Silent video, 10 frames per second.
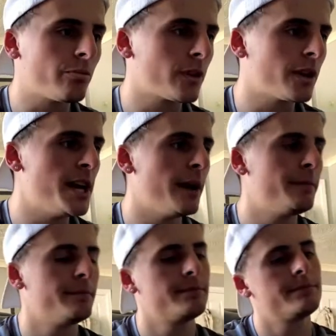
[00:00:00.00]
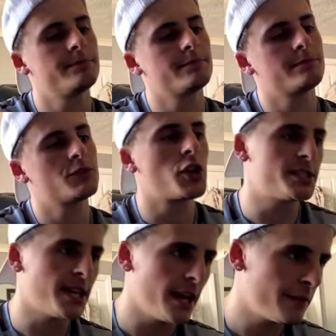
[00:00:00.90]
And yeah, trade
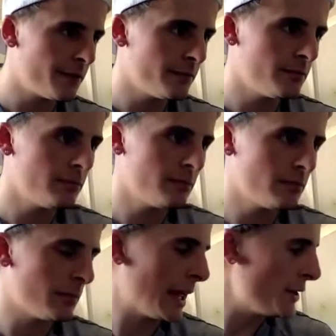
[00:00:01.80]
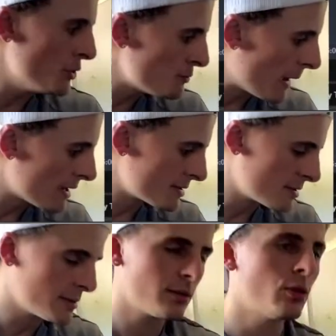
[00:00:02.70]
safe. Let news
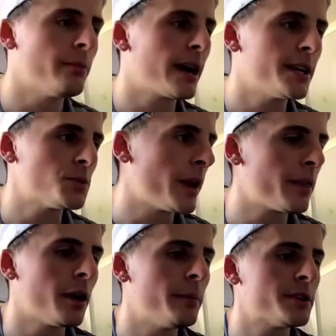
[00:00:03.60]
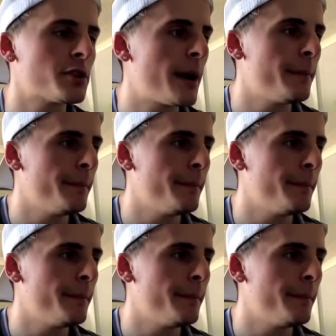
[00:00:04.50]
pass. Come back in 20, 30 minutes, right?